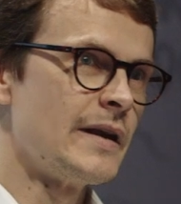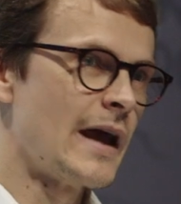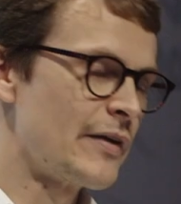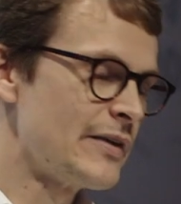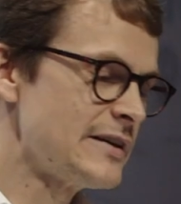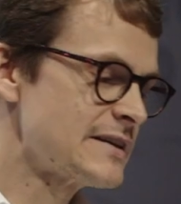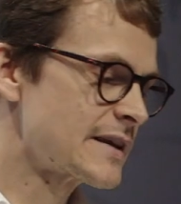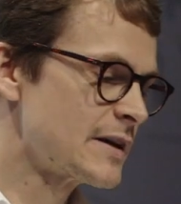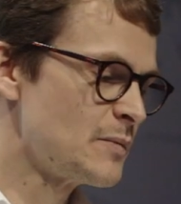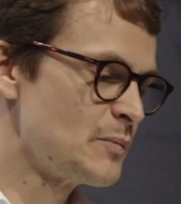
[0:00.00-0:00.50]
Now,
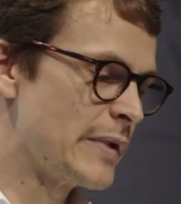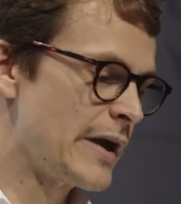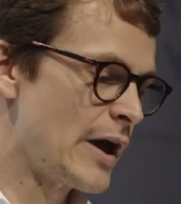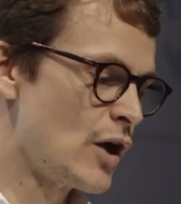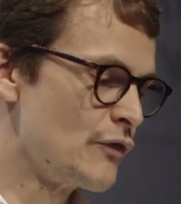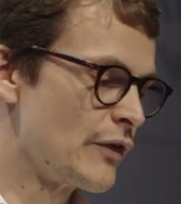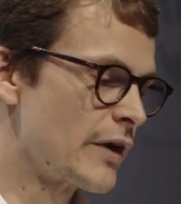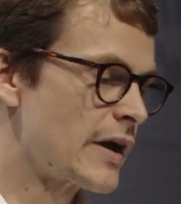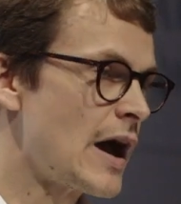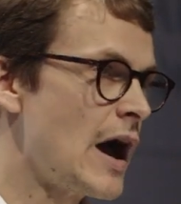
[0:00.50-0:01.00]
this can be
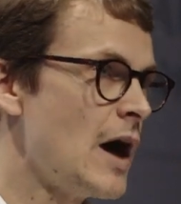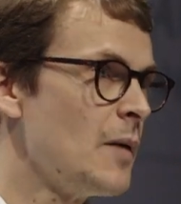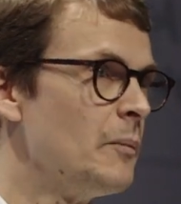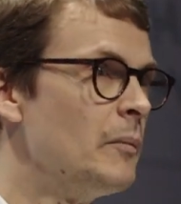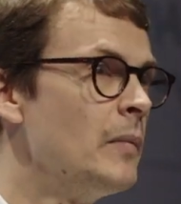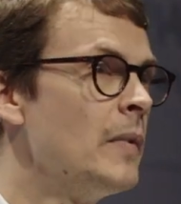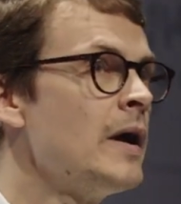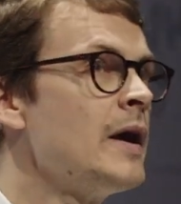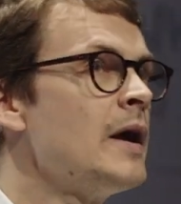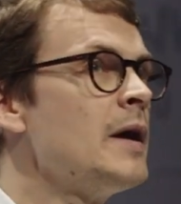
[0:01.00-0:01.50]

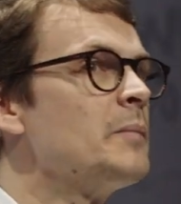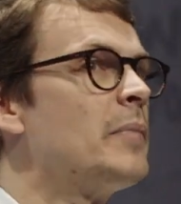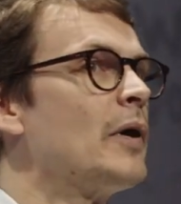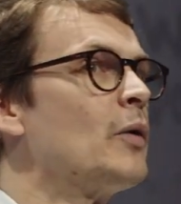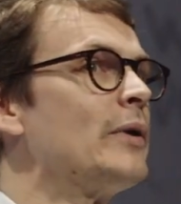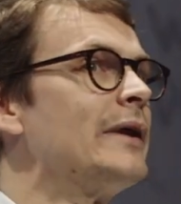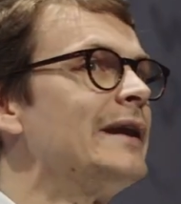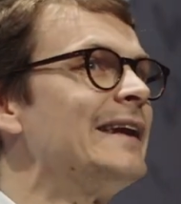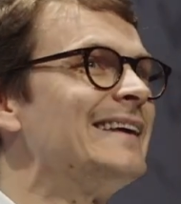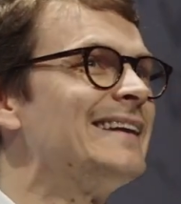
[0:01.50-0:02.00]
overcome,
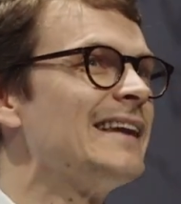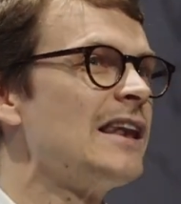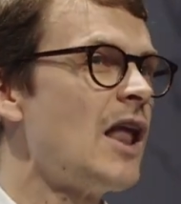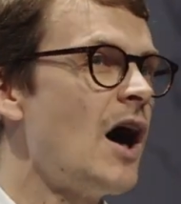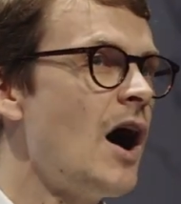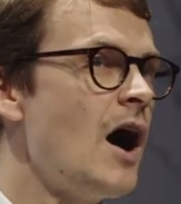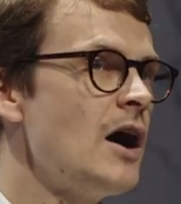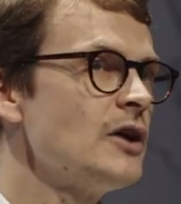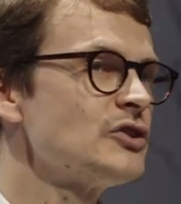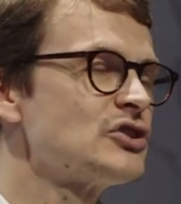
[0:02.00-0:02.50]
but we need
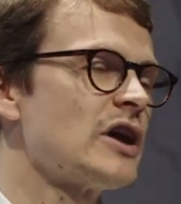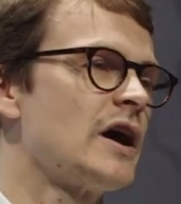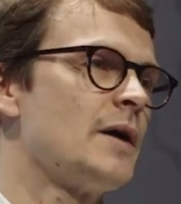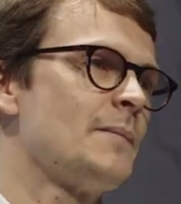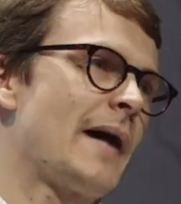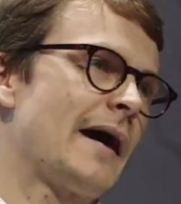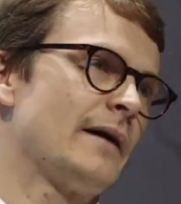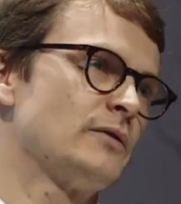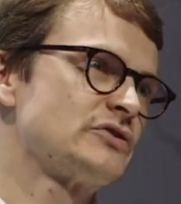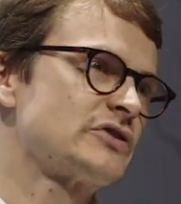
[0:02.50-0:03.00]
large
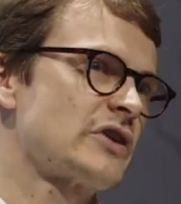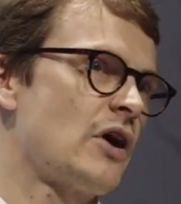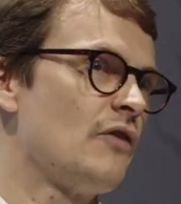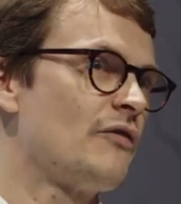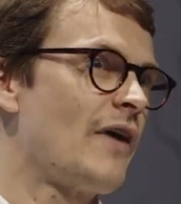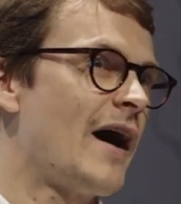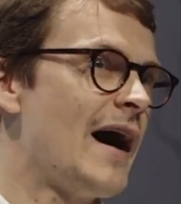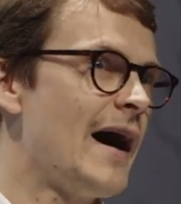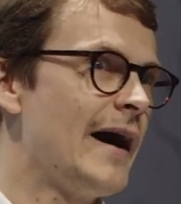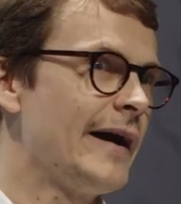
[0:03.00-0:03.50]
amounts
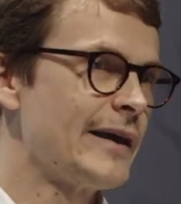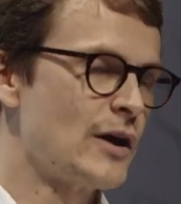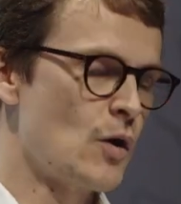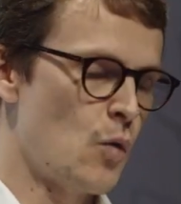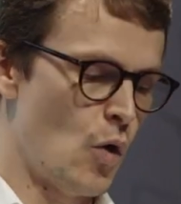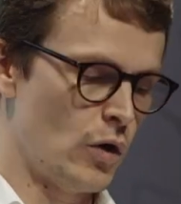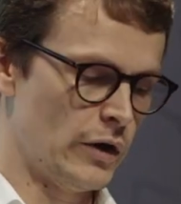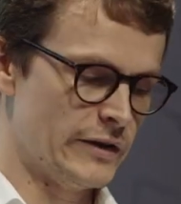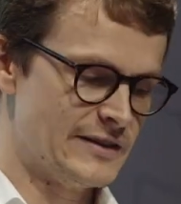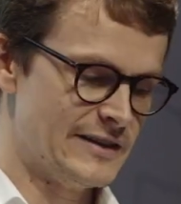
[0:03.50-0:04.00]
of high
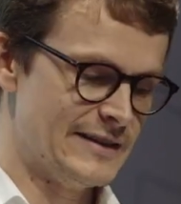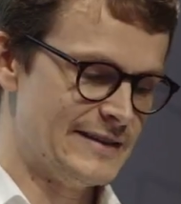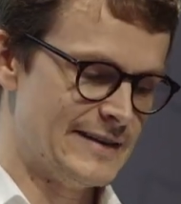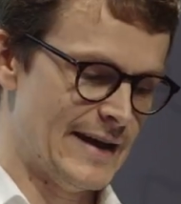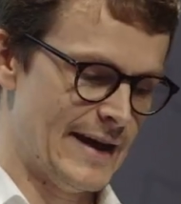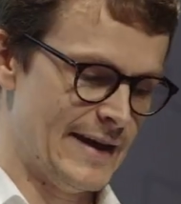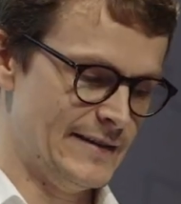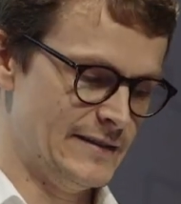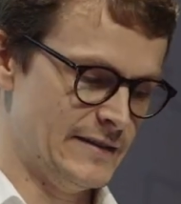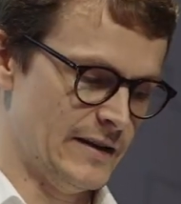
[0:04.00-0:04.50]
quality
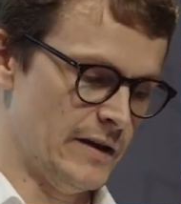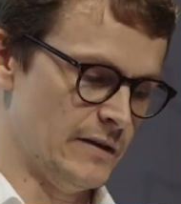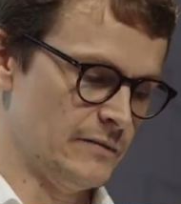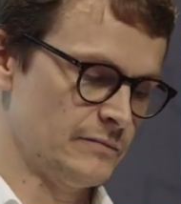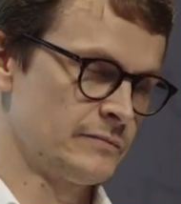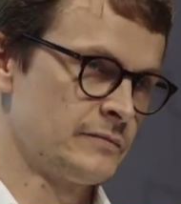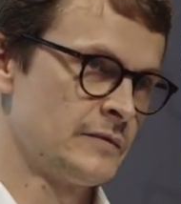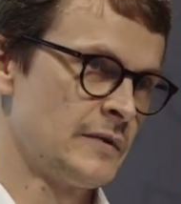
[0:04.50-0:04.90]
data.